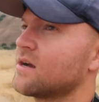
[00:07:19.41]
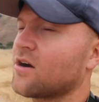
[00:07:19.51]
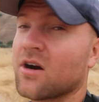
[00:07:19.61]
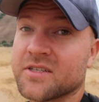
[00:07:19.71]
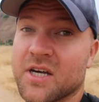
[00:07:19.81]

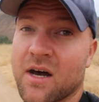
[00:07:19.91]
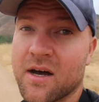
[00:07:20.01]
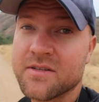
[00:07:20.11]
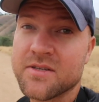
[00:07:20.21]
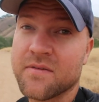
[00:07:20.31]
There are
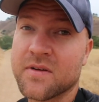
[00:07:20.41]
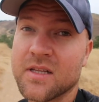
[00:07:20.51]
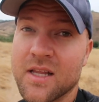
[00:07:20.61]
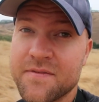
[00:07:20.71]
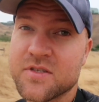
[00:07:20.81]
tons of
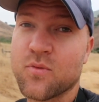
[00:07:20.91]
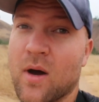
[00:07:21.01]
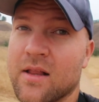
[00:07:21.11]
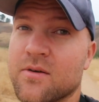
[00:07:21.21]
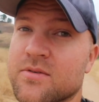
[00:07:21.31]
cliff
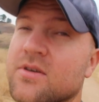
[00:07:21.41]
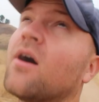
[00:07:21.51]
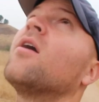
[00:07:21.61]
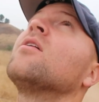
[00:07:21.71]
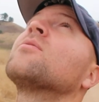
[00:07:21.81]
swallows
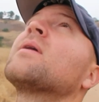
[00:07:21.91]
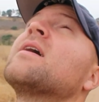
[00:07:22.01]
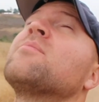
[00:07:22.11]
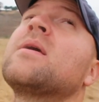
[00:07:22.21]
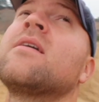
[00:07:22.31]
all
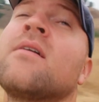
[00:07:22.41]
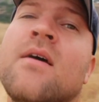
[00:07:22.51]
around me.